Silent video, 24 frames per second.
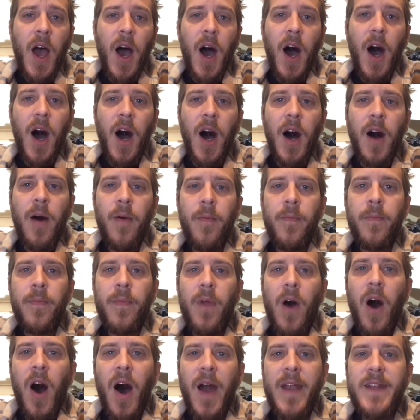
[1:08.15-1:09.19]

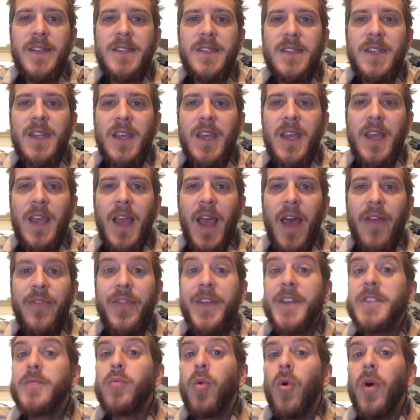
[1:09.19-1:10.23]
Honestly, at
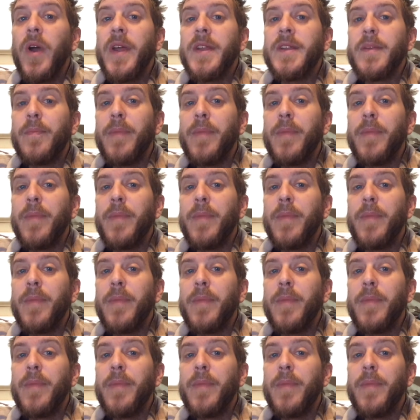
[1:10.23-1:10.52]
this point,